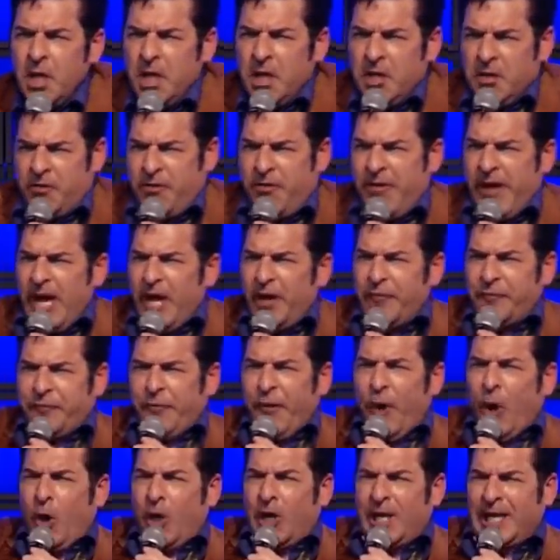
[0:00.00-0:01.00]

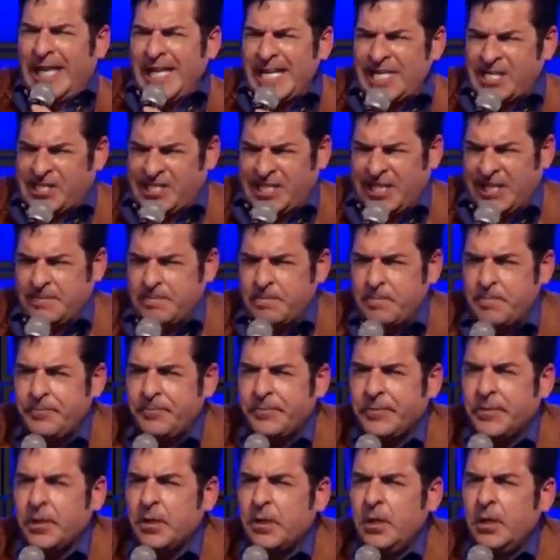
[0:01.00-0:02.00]
Therefore, listen,
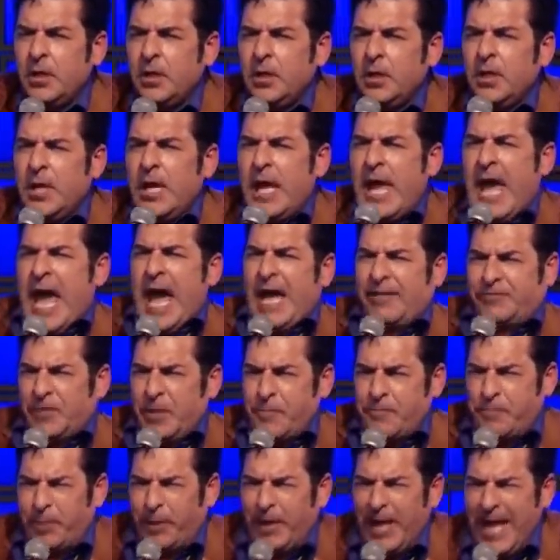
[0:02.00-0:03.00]
at
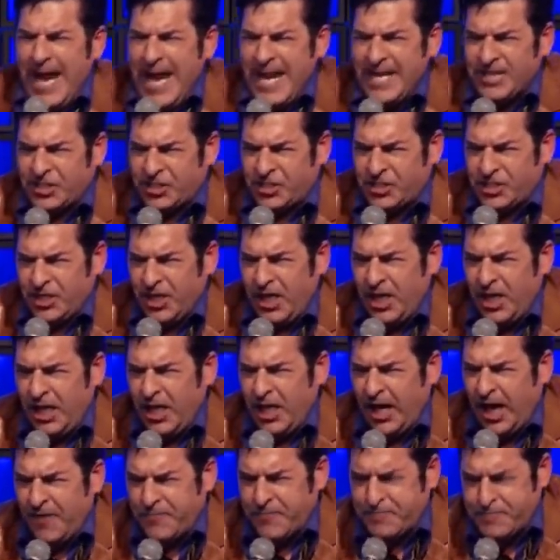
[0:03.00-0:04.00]
the place
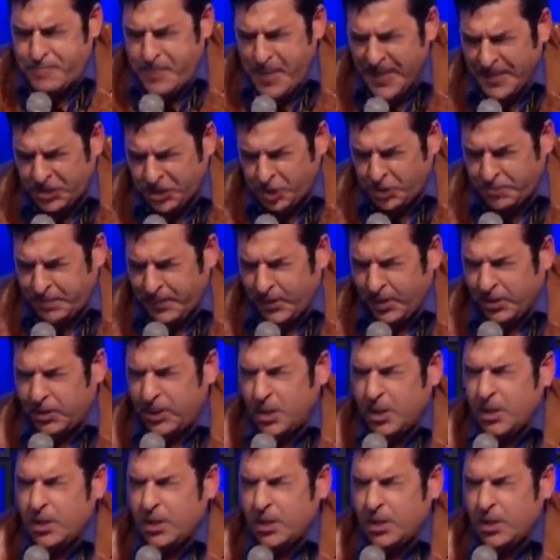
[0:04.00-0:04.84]
of Pittsburgh,